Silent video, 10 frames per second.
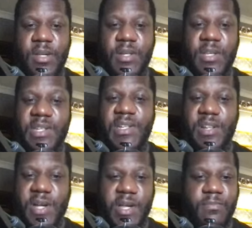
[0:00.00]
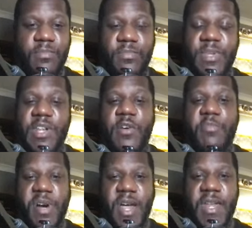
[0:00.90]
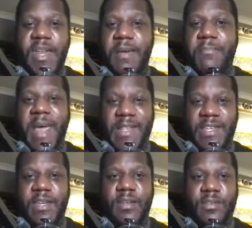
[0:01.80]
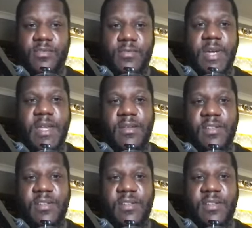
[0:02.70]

this is like, you know, buying in at Matic, right?